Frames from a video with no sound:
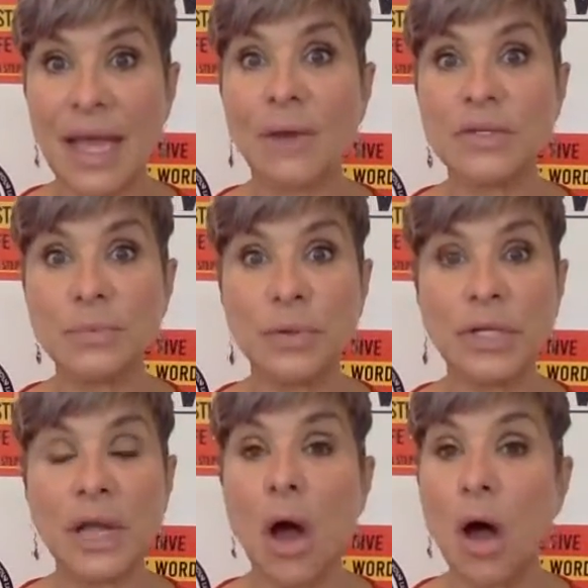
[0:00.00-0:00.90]
I was
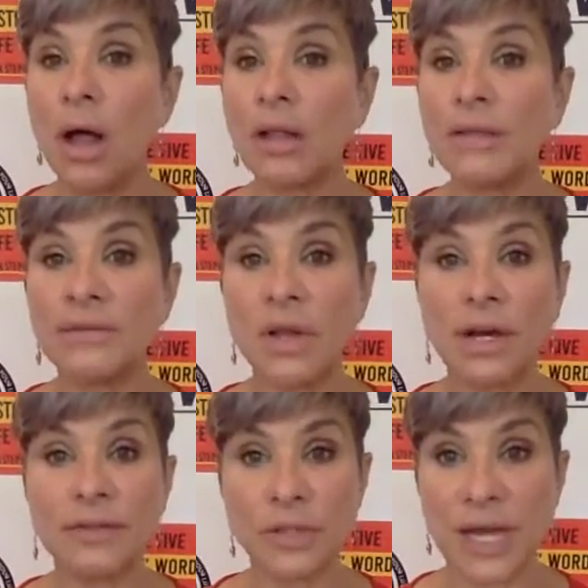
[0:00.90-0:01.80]
putting all of law
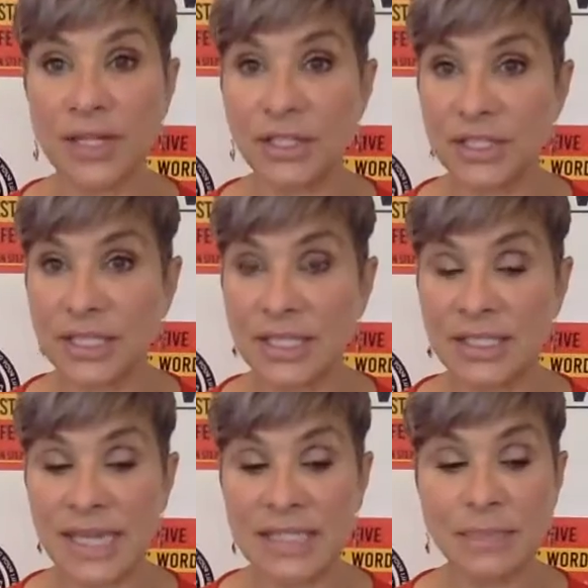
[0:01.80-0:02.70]
of attraction to the
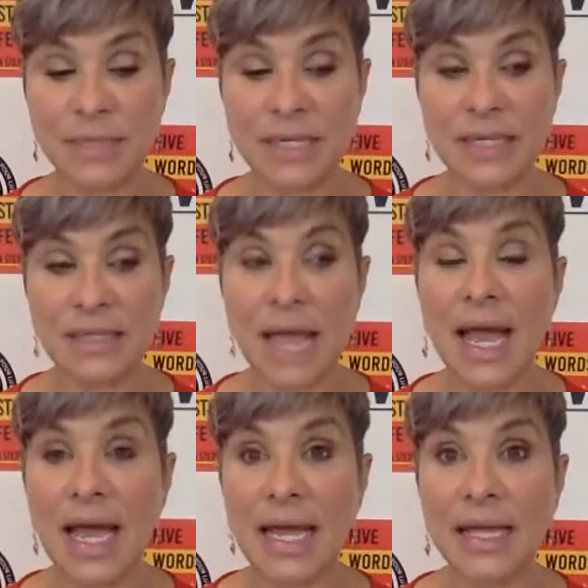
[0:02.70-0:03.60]
test because
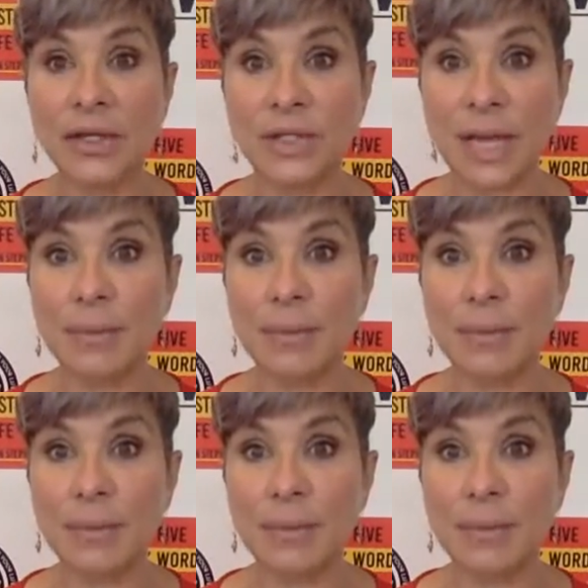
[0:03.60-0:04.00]
I could not,